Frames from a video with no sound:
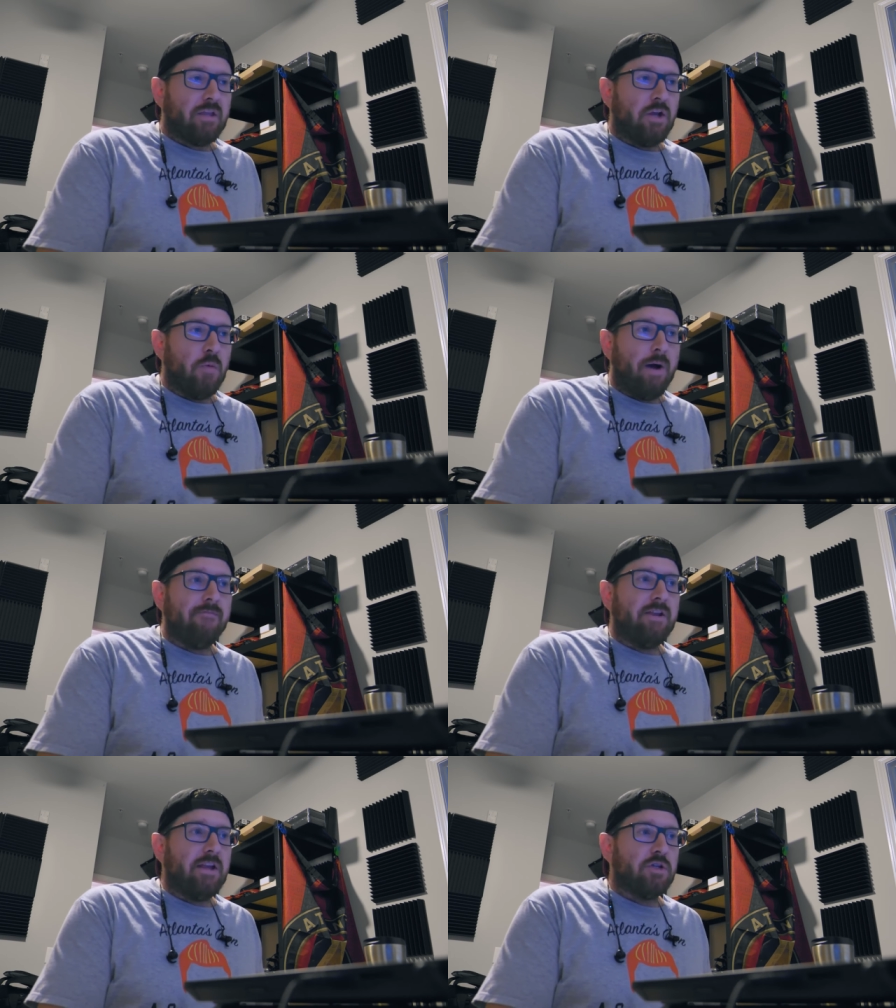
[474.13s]
You know,
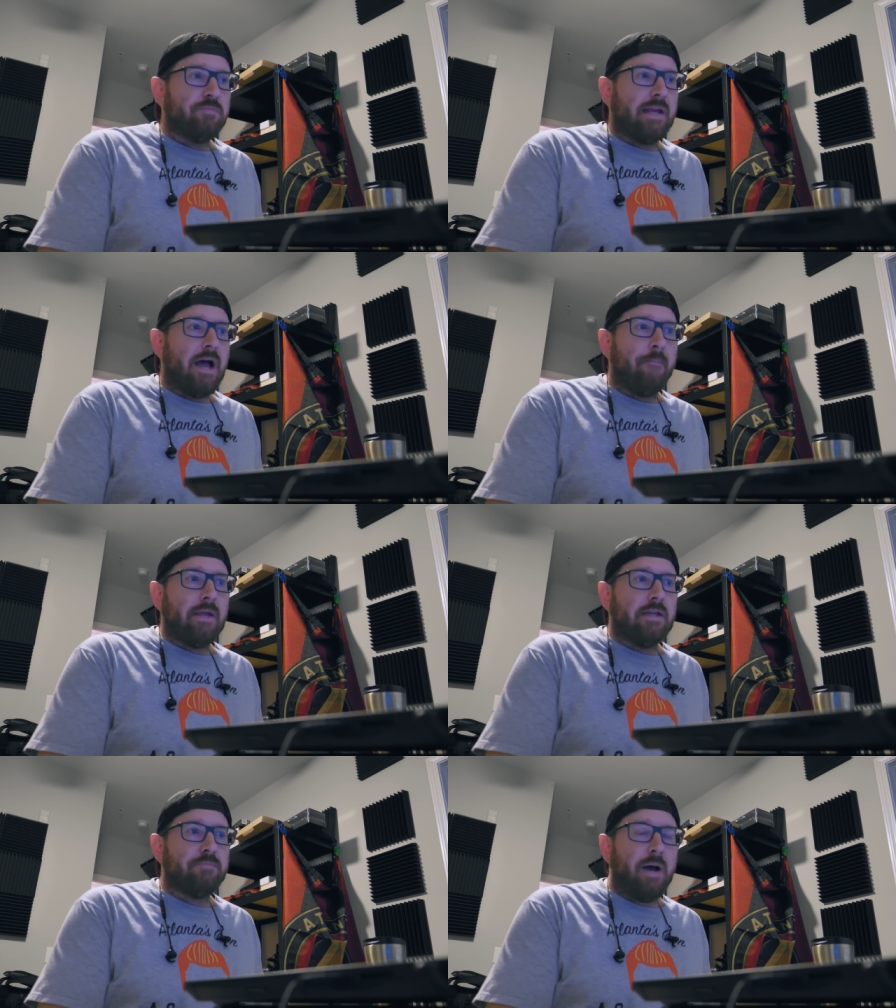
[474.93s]
my videos may not
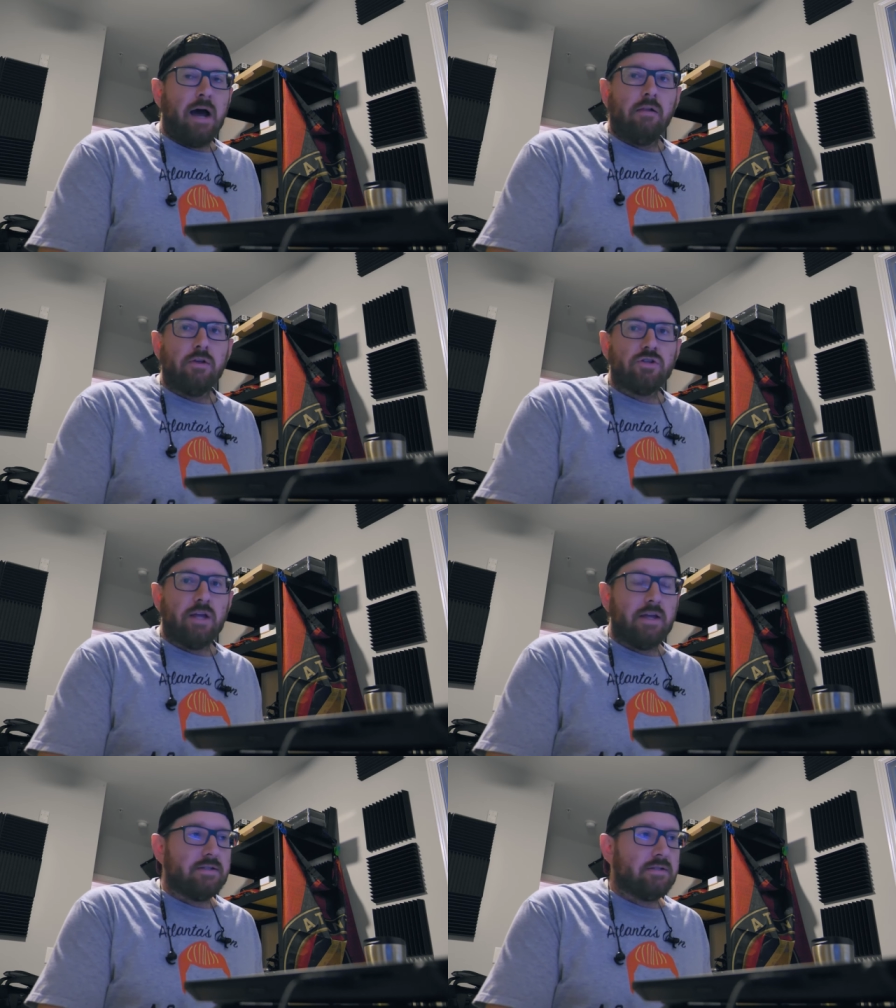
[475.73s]
be as polished
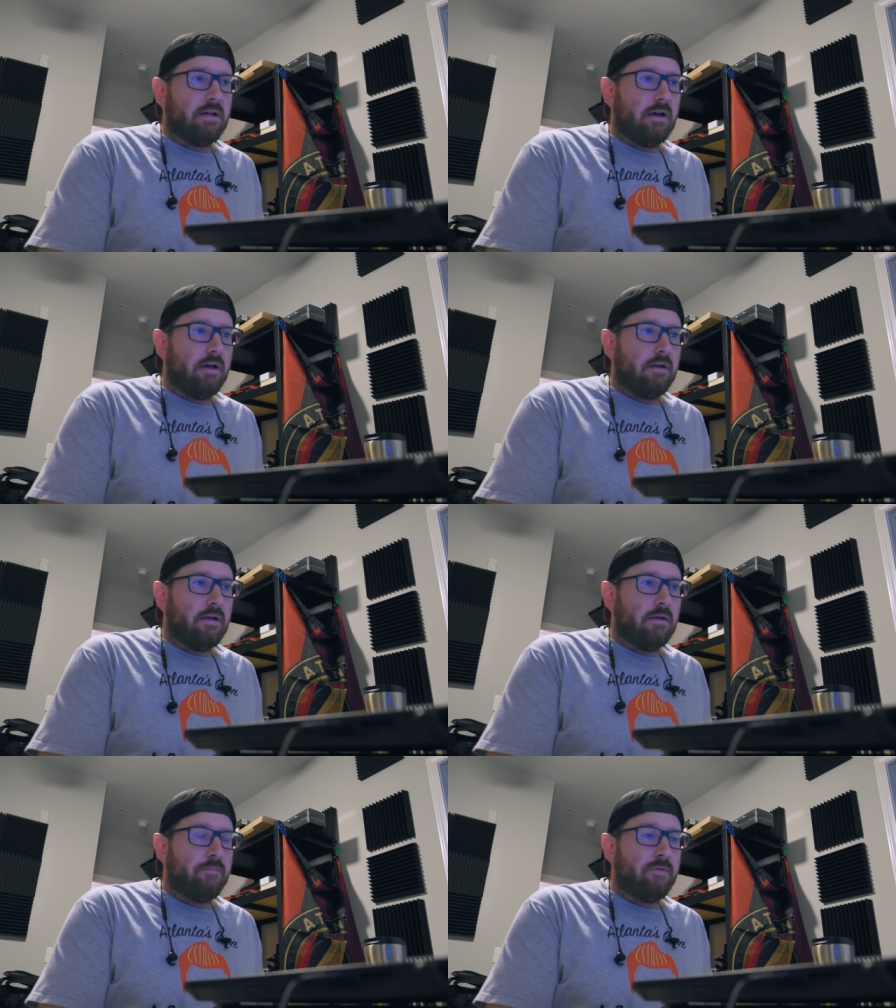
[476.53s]
as
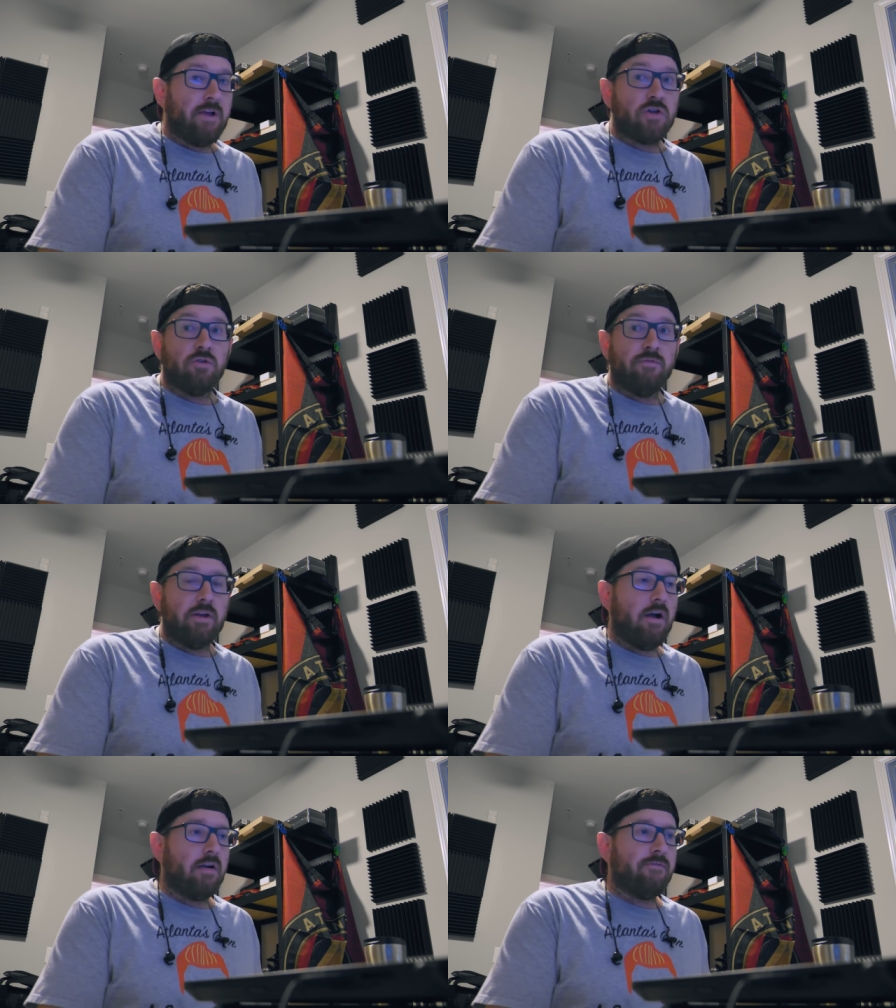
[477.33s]
professional
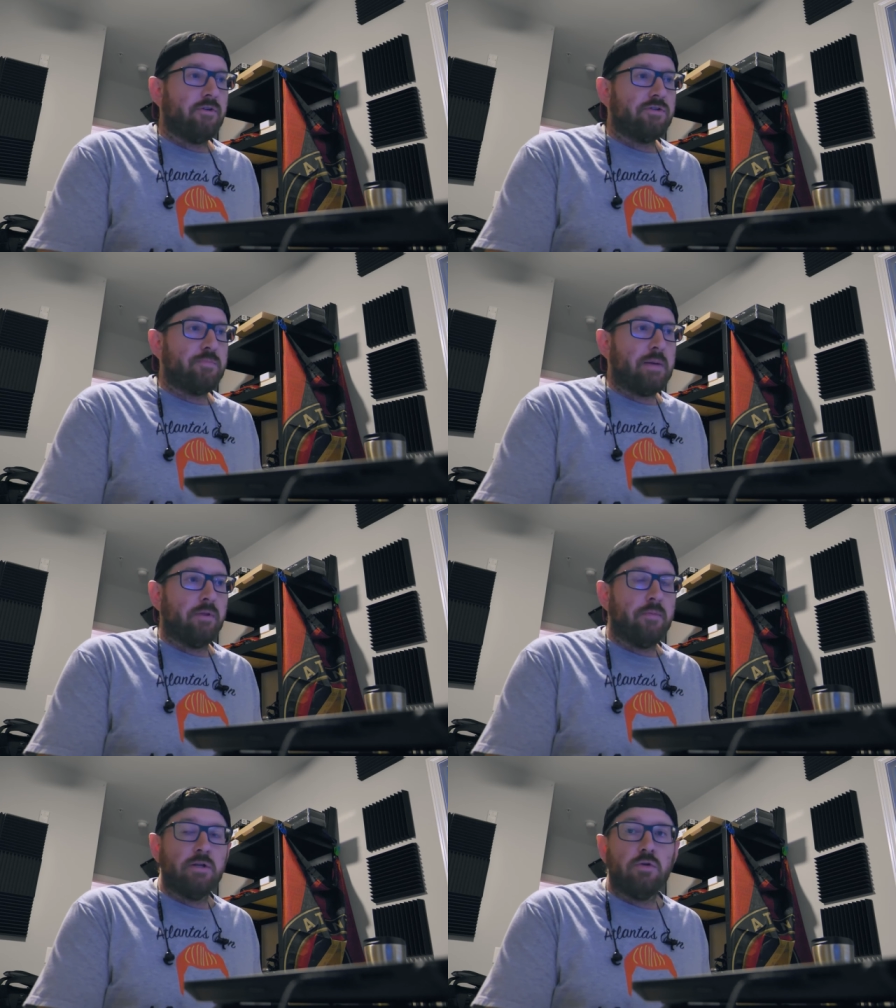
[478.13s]
videographers or
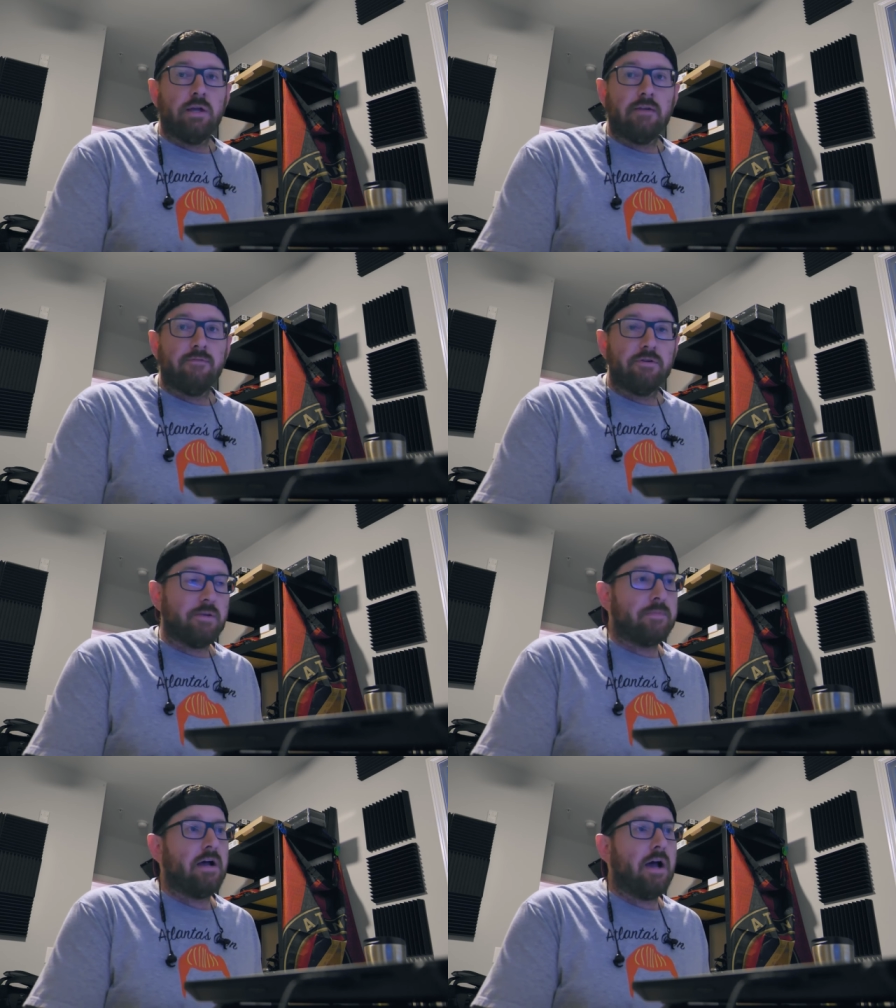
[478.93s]
people that have been doing it for
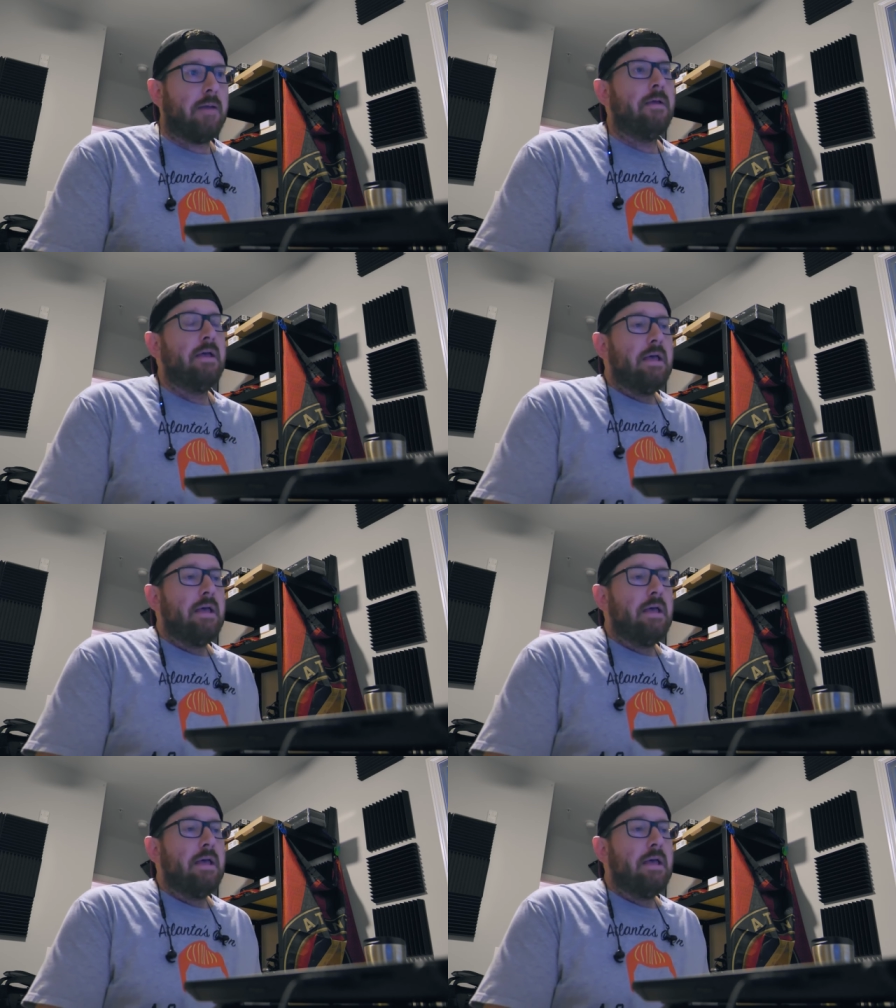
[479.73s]
some time,